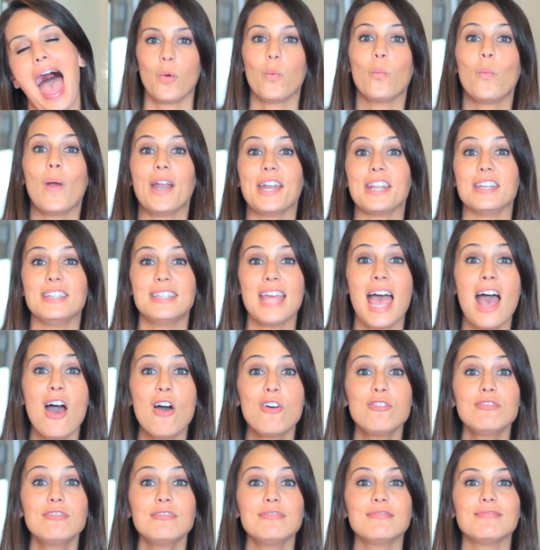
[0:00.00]
When in
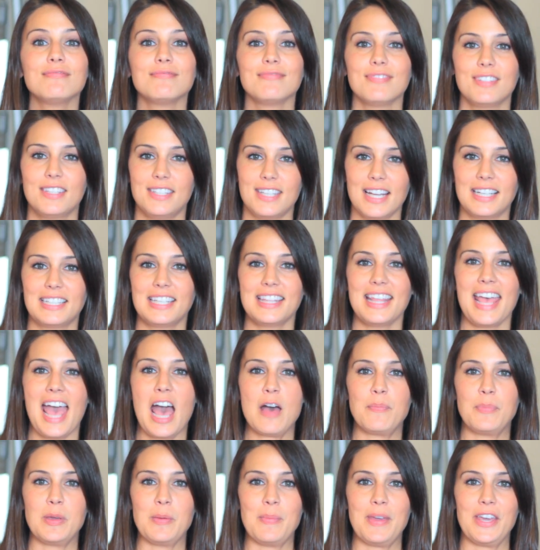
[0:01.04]
doubt, stick to the
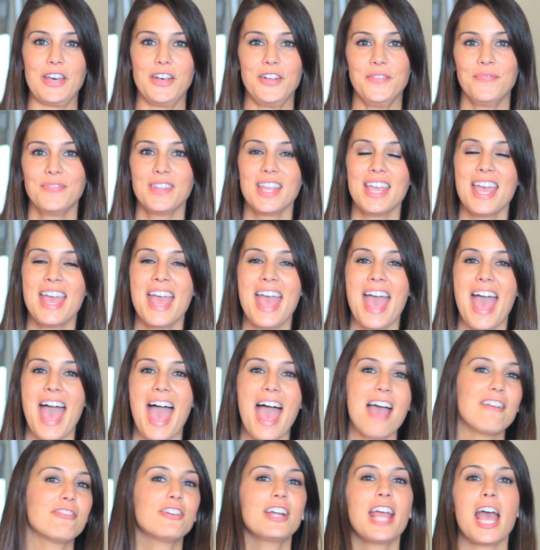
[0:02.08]
Happy Meal.
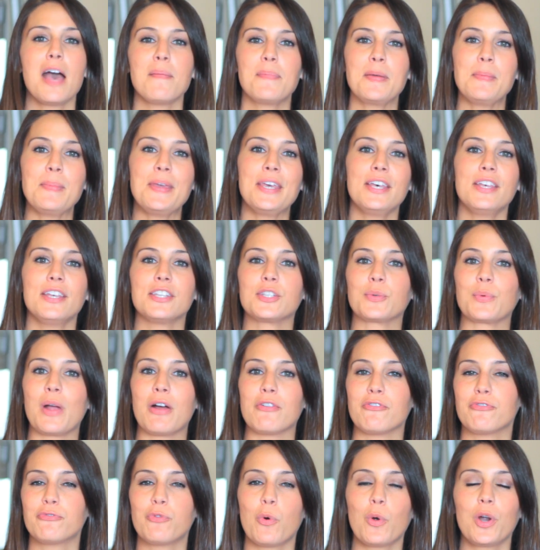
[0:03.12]
Every Happy Meal is
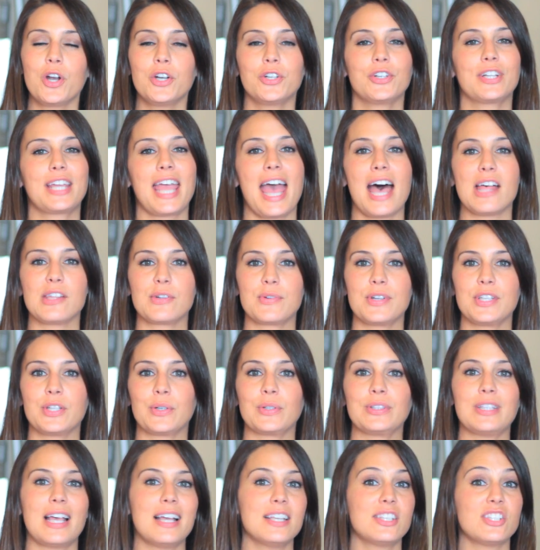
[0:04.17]
around 400 calories
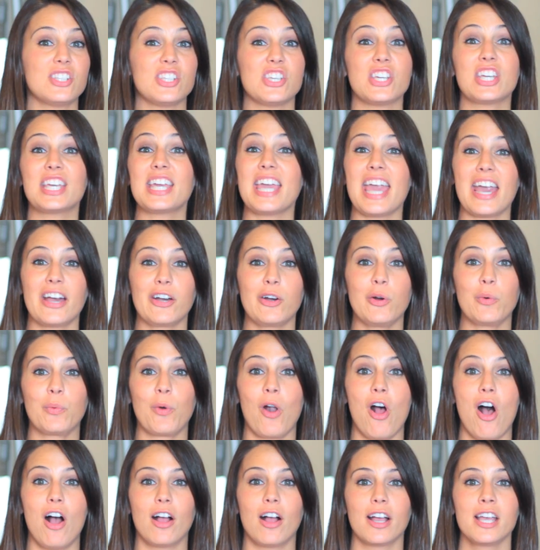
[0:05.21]
or less, so you can't go
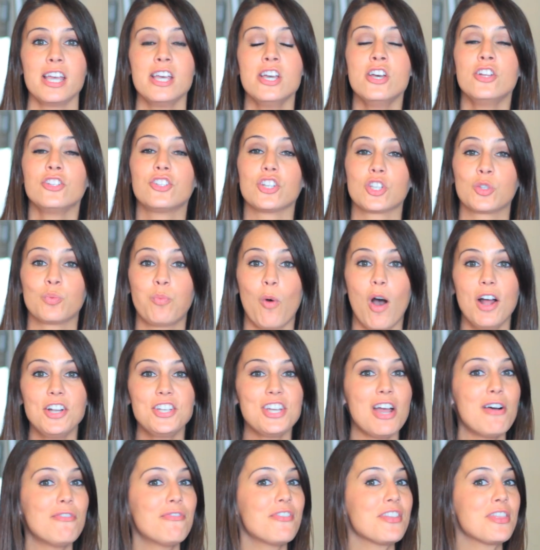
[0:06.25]
wrong. Just watch
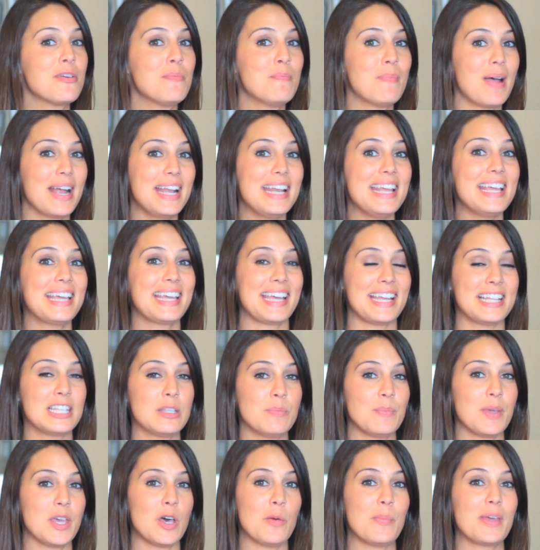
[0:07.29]
out for the Mighty Kids
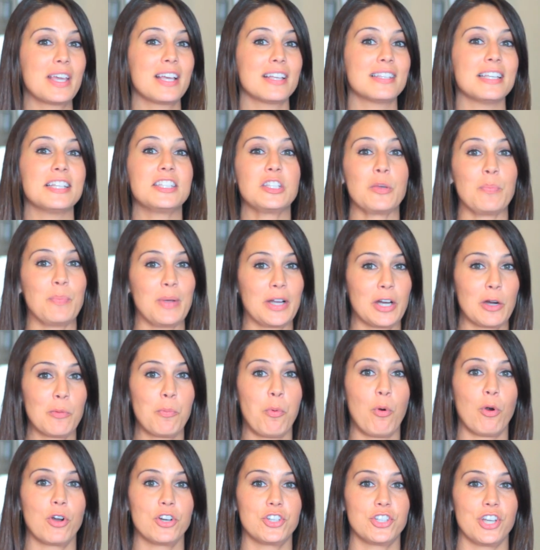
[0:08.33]
meal because it's a bigger
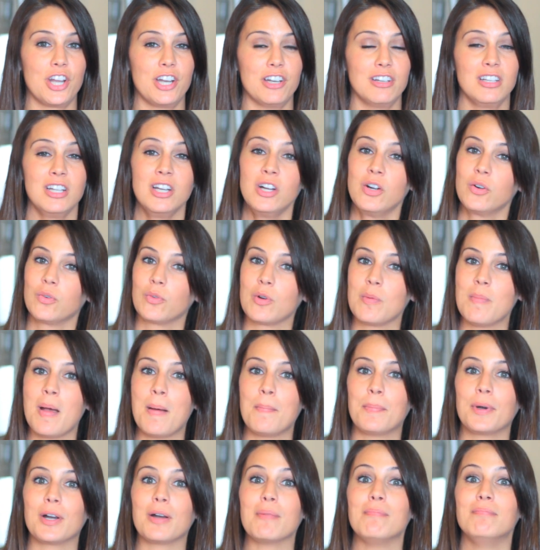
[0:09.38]
portion.
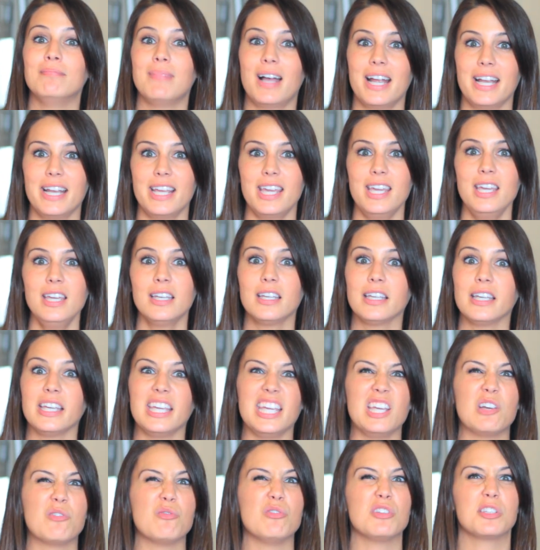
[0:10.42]
Remember, mighty
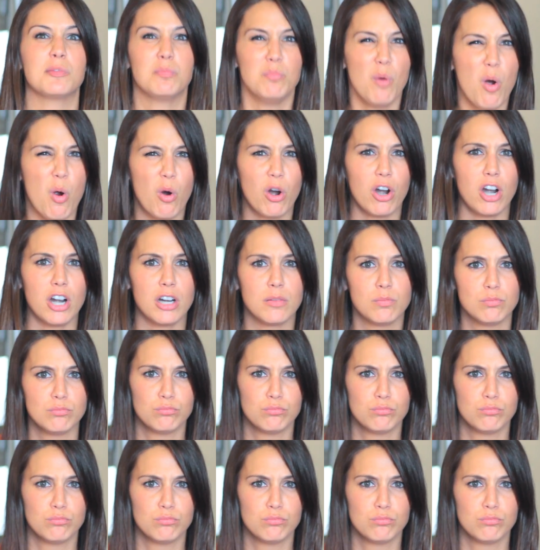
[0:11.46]
equals more.